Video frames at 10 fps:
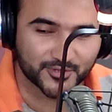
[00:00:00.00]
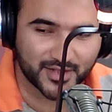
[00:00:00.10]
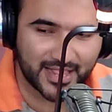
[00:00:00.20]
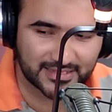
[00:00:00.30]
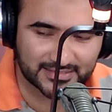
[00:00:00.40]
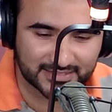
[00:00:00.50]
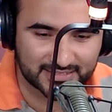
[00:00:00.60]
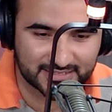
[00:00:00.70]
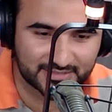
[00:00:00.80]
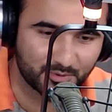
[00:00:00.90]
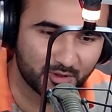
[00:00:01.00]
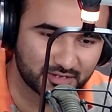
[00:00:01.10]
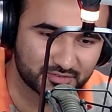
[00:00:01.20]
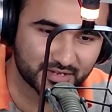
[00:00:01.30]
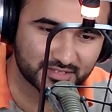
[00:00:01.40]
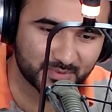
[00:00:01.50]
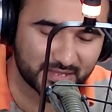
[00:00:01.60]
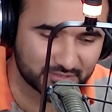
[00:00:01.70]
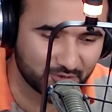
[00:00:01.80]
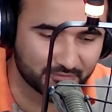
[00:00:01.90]
ask, and this is what I tried to
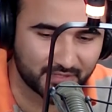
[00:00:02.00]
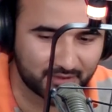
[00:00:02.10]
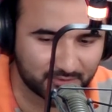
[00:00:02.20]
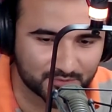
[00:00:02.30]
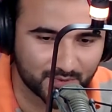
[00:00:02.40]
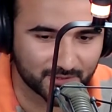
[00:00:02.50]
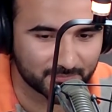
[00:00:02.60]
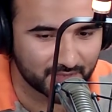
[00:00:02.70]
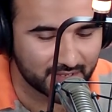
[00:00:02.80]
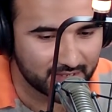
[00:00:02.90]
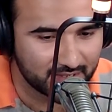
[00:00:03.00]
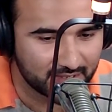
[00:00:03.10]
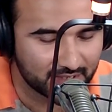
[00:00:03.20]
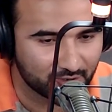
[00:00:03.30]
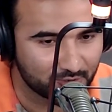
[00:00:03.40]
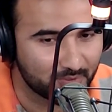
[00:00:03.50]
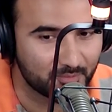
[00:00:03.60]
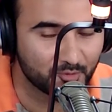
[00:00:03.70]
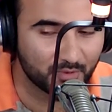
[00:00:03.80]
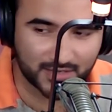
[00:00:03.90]
ask off air as well. A lot of people
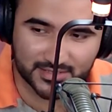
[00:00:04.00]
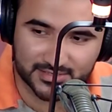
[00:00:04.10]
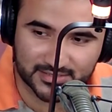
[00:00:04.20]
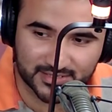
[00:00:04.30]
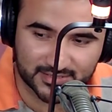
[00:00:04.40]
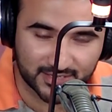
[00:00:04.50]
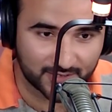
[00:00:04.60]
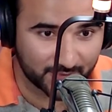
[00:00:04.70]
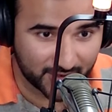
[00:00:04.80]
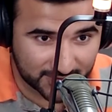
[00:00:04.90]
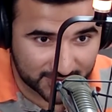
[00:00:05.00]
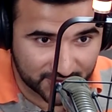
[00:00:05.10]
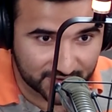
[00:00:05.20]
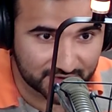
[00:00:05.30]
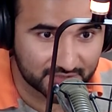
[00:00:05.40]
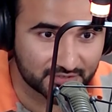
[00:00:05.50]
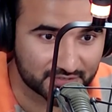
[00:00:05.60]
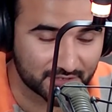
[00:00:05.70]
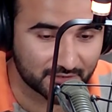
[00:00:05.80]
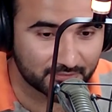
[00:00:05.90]
who work in dessert and culinary arts, such as
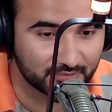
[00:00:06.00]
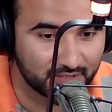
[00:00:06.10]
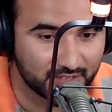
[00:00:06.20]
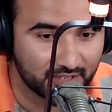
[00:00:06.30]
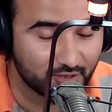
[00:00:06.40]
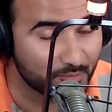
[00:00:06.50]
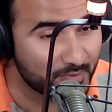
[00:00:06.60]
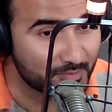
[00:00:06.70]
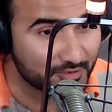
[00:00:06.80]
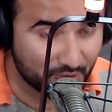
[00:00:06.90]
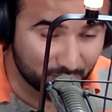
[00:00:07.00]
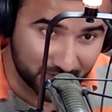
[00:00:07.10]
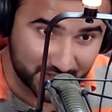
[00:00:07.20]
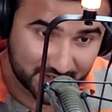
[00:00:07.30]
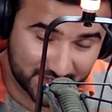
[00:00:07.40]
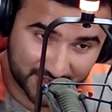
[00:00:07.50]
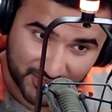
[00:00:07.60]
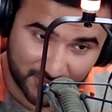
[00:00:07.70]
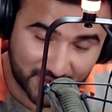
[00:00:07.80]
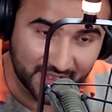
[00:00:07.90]
yourself, a lot of people know that you've got to
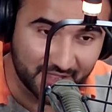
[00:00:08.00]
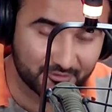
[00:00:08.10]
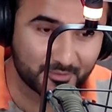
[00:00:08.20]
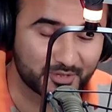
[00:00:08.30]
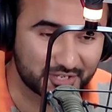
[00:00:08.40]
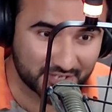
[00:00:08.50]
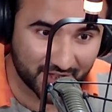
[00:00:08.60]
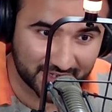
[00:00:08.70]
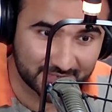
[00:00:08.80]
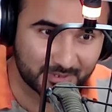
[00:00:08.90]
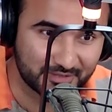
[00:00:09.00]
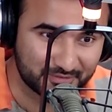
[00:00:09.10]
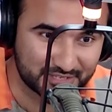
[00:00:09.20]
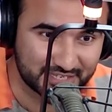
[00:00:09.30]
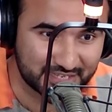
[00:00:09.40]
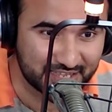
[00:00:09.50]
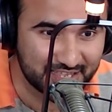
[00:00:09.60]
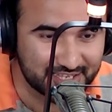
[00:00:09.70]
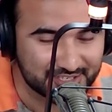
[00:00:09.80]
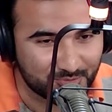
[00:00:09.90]
be careful about your diet, about your physique.
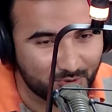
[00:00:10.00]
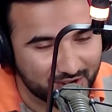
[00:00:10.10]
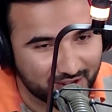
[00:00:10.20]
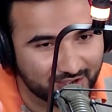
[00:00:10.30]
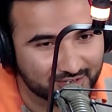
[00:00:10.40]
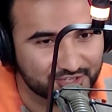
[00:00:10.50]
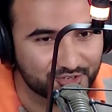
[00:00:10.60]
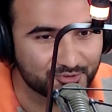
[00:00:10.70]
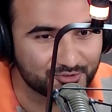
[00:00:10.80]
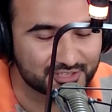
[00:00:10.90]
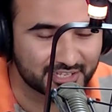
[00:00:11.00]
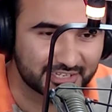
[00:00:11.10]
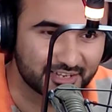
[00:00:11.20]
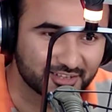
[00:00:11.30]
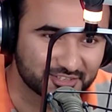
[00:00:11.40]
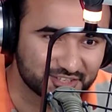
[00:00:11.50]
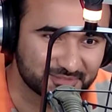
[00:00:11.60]
So why aren't you slightly larger?